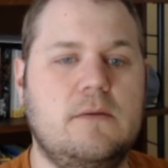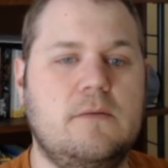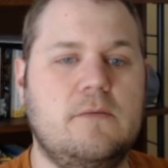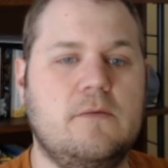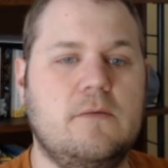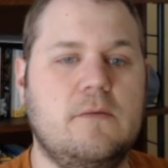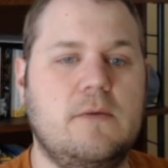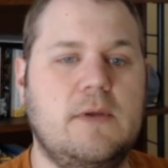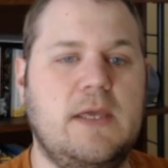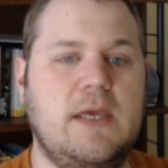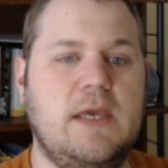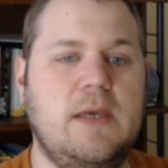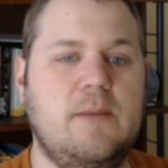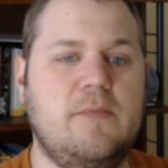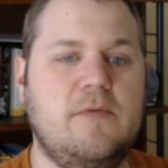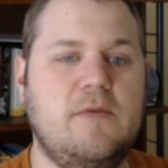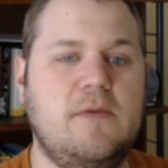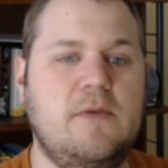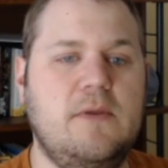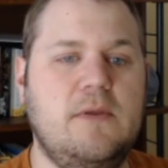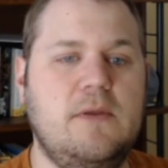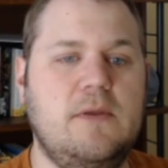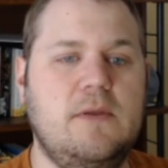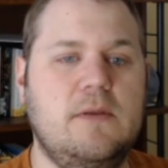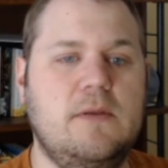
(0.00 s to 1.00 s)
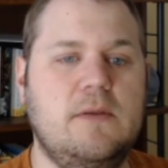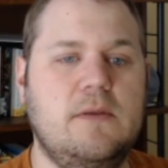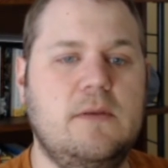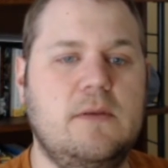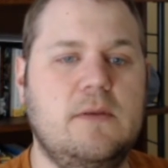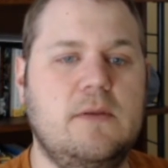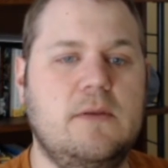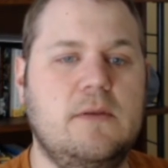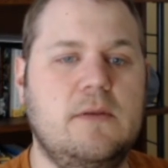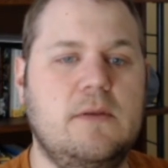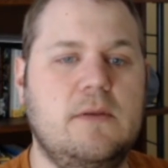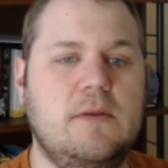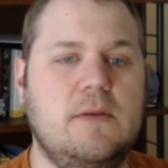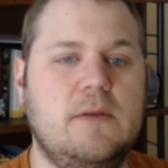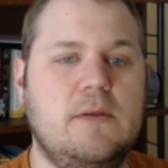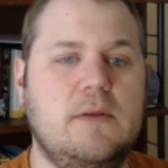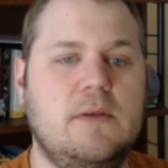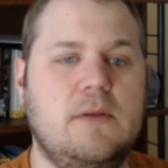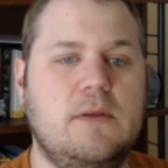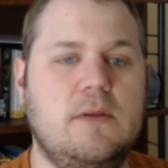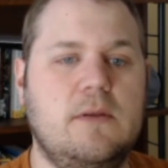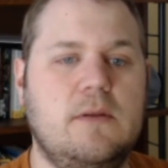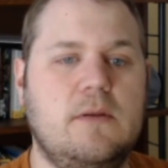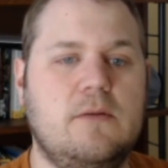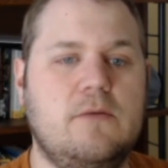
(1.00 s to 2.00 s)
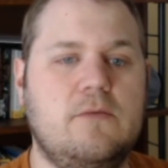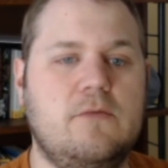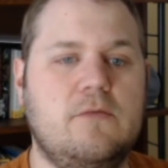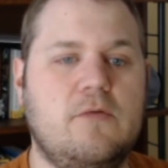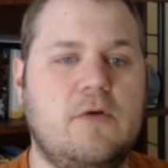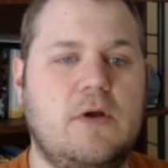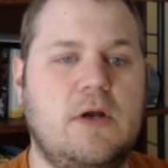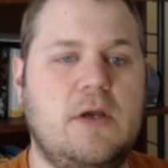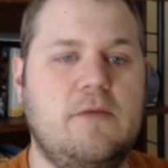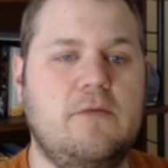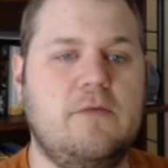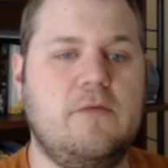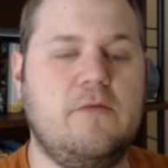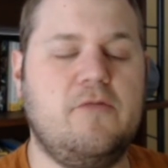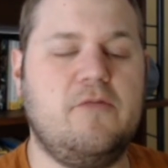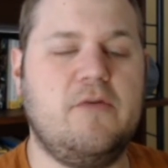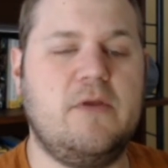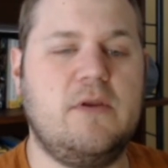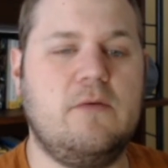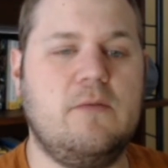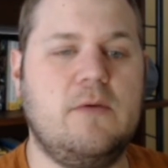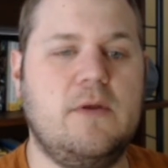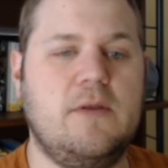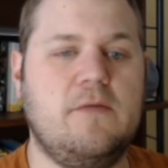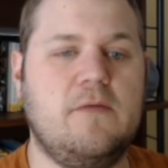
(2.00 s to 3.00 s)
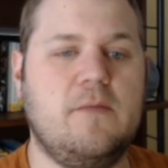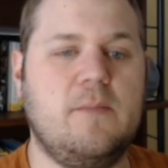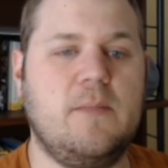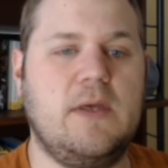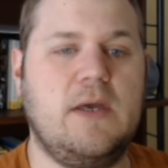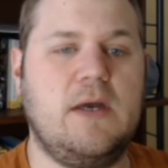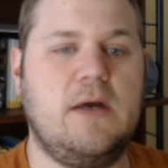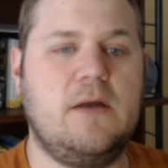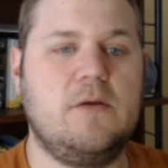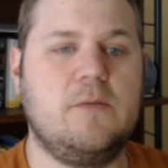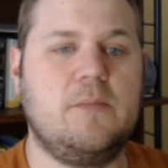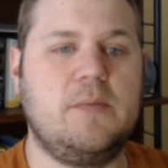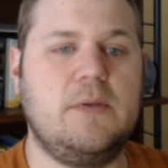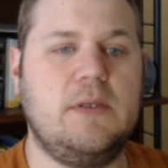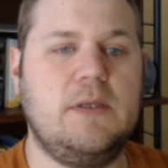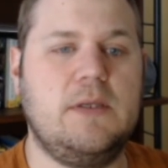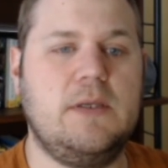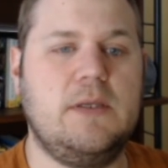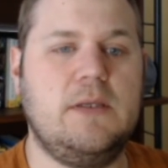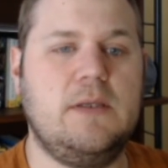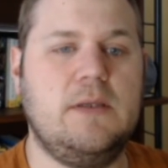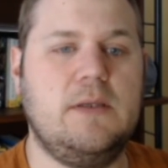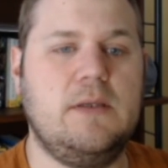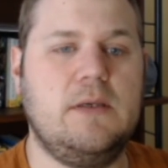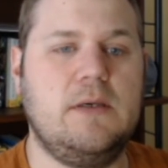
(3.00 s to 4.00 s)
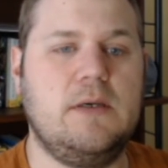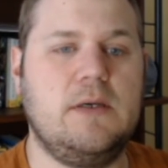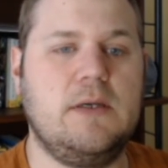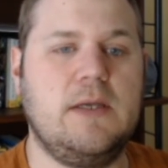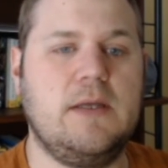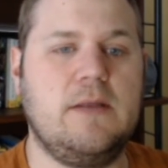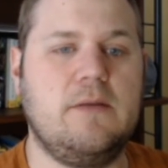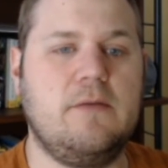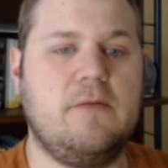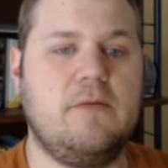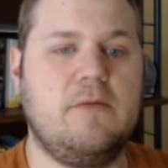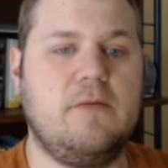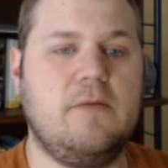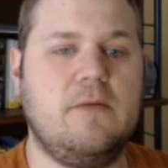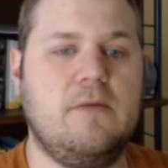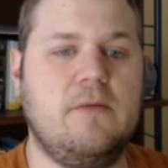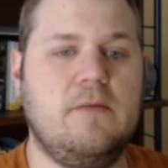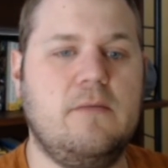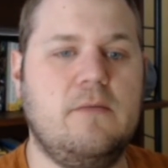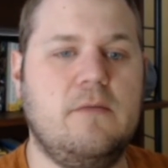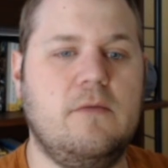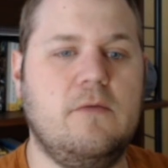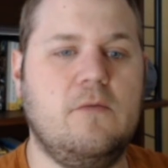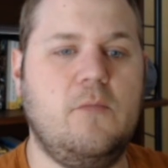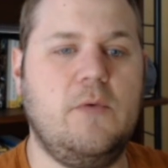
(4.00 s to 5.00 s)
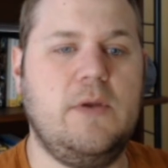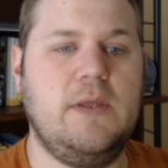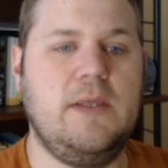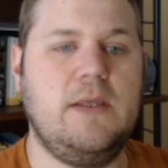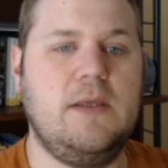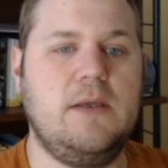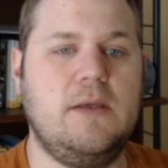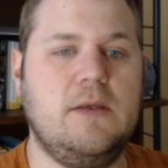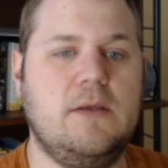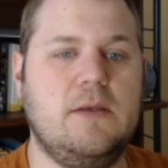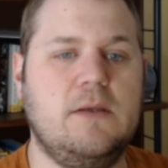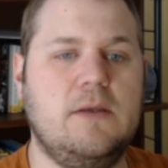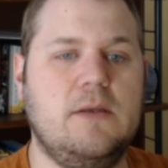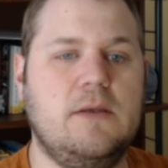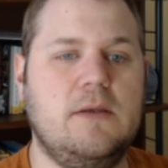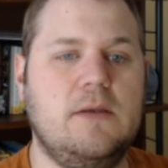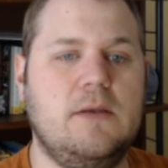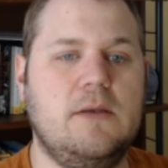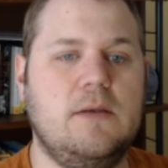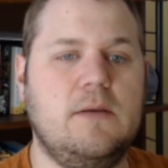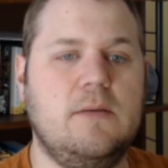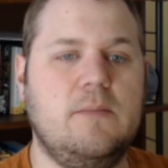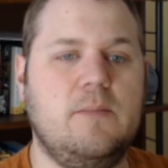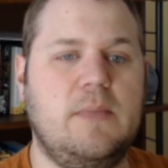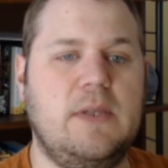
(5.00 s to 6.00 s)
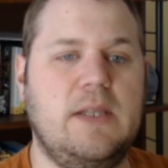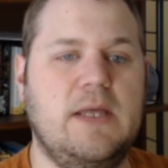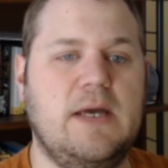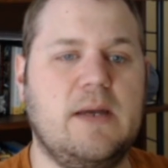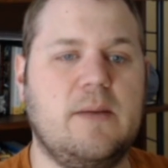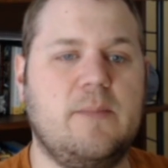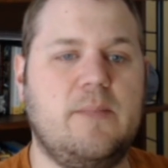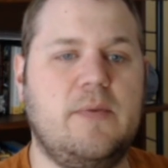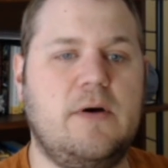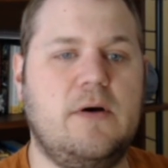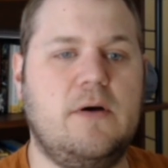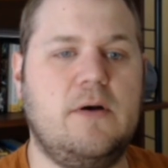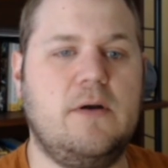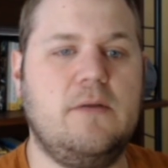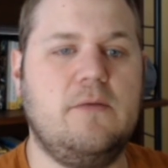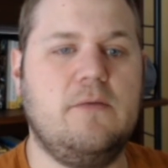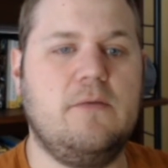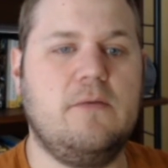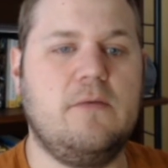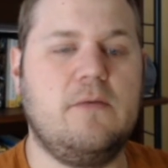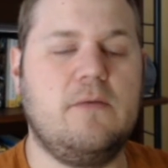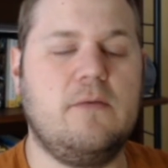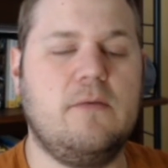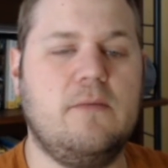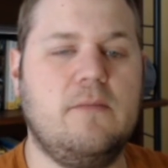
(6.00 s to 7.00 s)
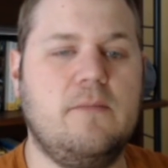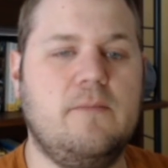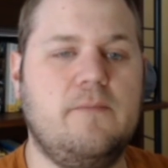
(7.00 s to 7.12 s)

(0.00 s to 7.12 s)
So Kamsky tries to generate some counterplay against the weak black pawns.